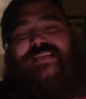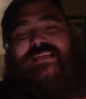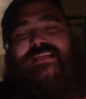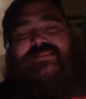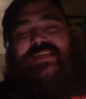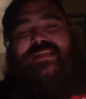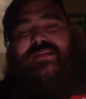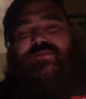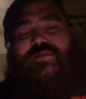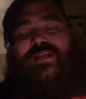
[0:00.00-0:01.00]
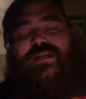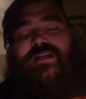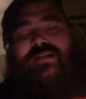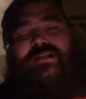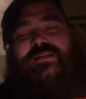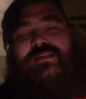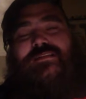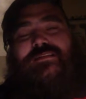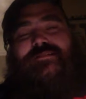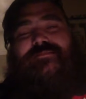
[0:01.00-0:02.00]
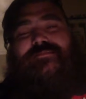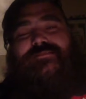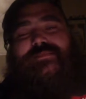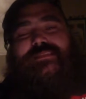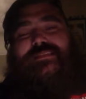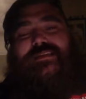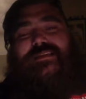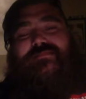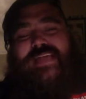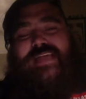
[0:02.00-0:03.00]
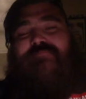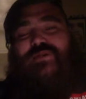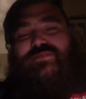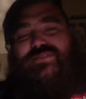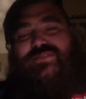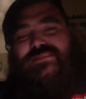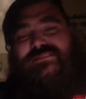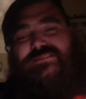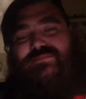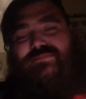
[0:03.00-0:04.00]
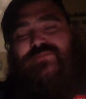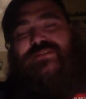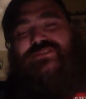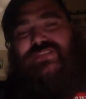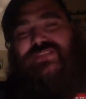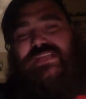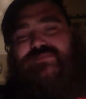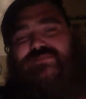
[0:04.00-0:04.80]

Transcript: like a thing where like Bird with the Crystal Plumage, he